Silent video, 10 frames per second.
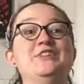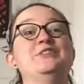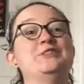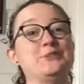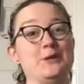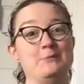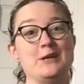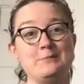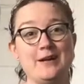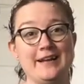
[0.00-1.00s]
So I bought a
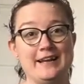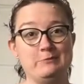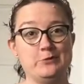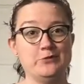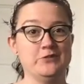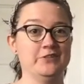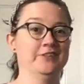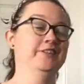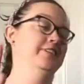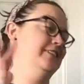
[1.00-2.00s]
pineapple
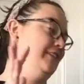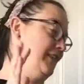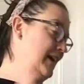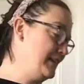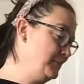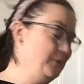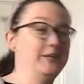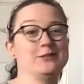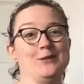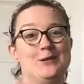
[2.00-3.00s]
last week
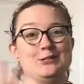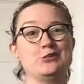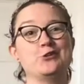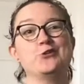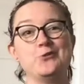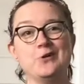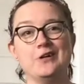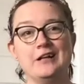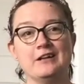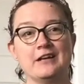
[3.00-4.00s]
so I could show you all
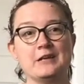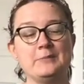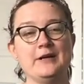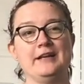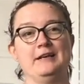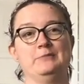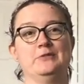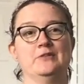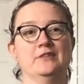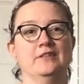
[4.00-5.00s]
how to cut a
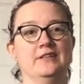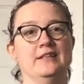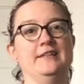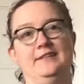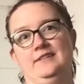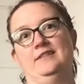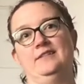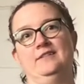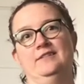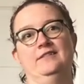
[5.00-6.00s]
pineapple, and then
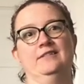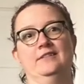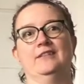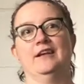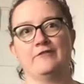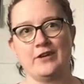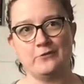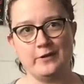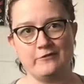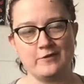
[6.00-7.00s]
life got
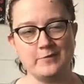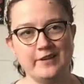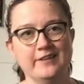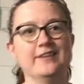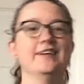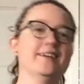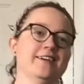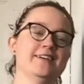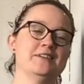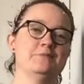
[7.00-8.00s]
away from me.
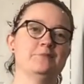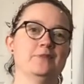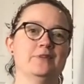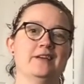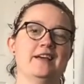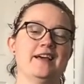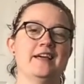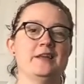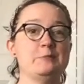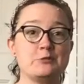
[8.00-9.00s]
And
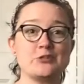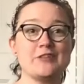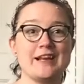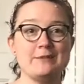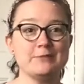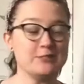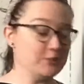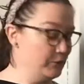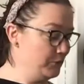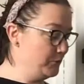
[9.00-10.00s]
I'm sure that happens to
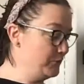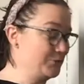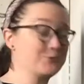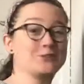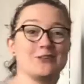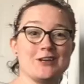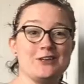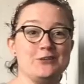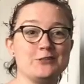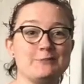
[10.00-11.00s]
you too. So we're still going to
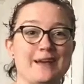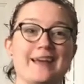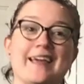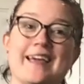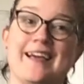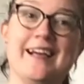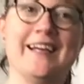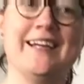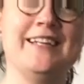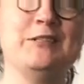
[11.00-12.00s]
use my
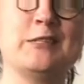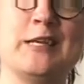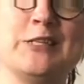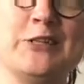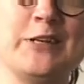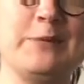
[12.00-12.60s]
kind of sketchy looking